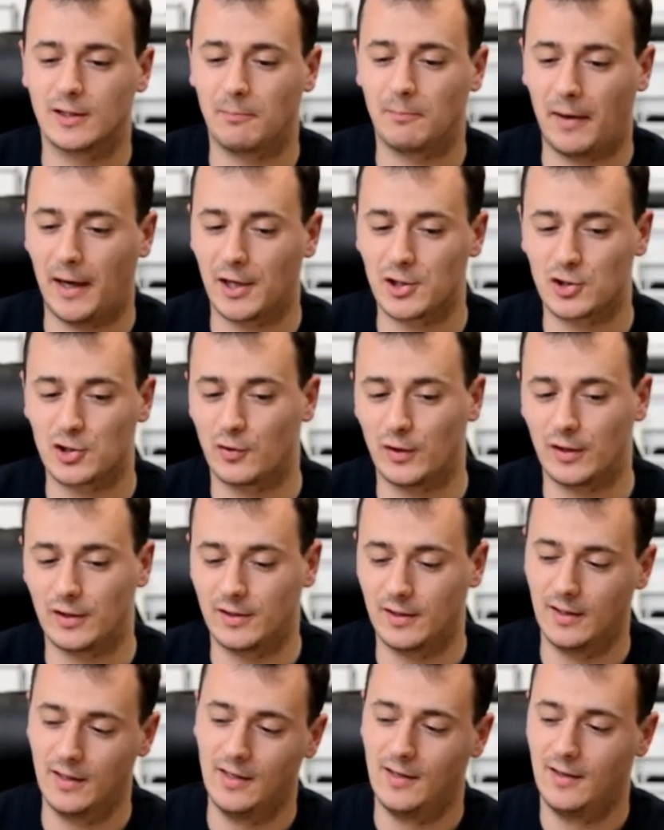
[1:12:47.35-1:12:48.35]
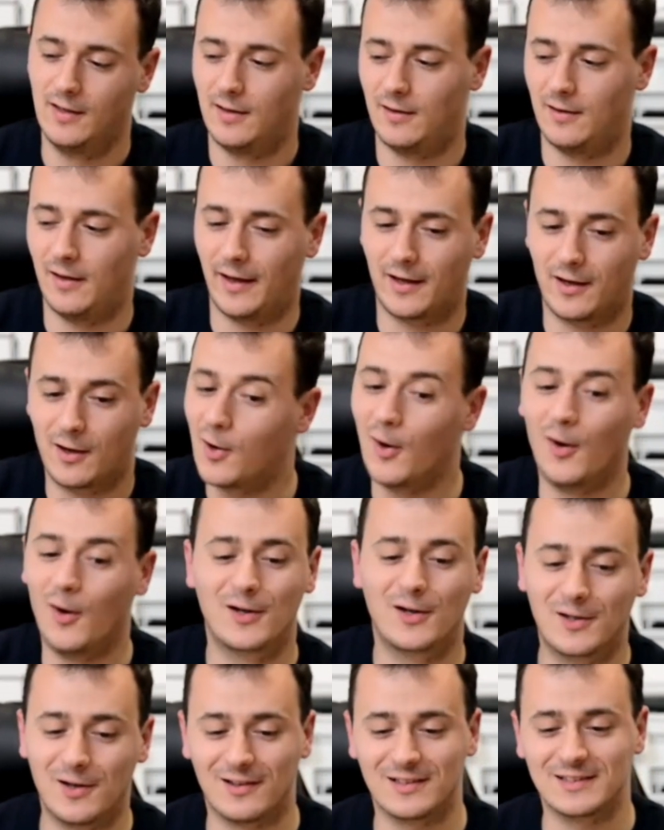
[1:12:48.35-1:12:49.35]
measure it like
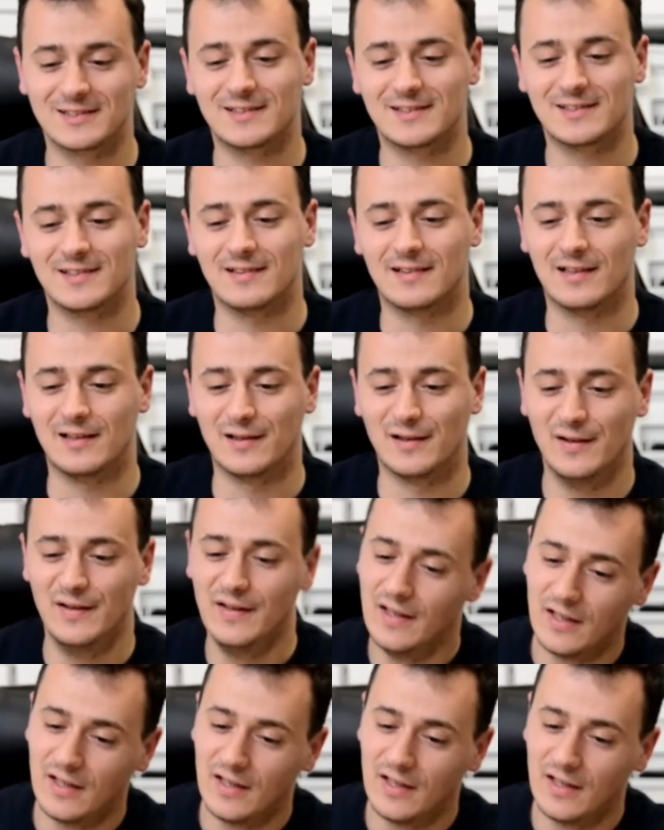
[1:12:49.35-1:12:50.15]
constantly.